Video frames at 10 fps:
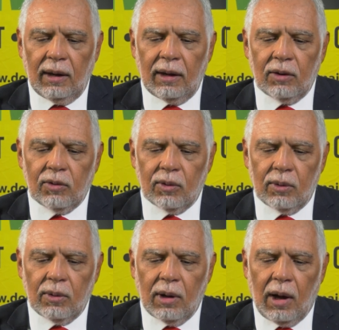
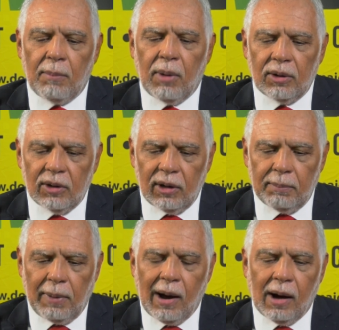into a modern
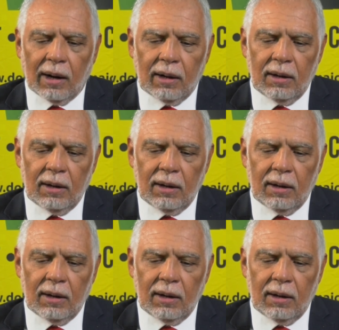park.